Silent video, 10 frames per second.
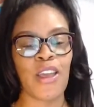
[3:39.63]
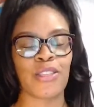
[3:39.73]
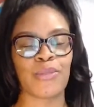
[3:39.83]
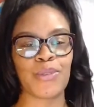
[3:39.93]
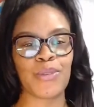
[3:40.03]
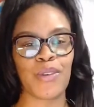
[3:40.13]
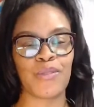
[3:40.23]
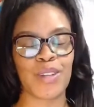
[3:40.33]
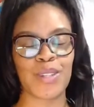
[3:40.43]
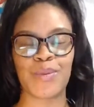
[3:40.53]
through
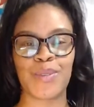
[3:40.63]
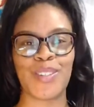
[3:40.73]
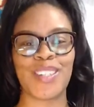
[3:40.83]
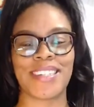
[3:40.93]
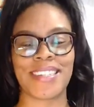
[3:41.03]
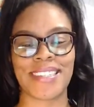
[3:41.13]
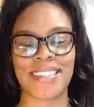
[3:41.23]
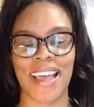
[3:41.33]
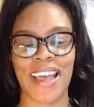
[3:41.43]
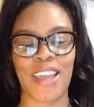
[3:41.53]
visual
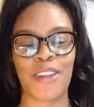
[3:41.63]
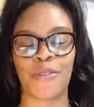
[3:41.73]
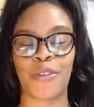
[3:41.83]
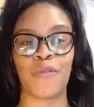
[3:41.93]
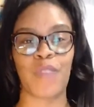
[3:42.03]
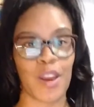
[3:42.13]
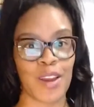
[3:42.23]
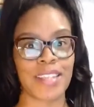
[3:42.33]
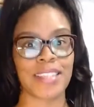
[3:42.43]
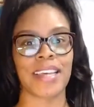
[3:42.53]
design for
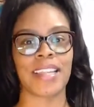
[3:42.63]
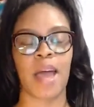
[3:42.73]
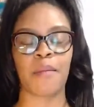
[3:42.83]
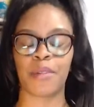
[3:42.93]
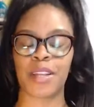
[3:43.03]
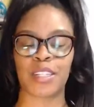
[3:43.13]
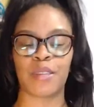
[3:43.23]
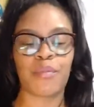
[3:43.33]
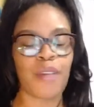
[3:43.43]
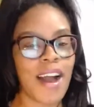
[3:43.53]
various
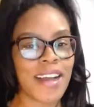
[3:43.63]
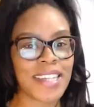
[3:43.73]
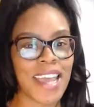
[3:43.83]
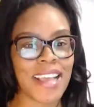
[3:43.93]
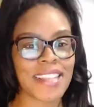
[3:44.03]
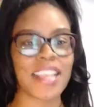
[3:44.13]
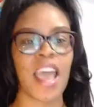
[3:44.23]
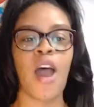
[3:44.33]
collaboration projects.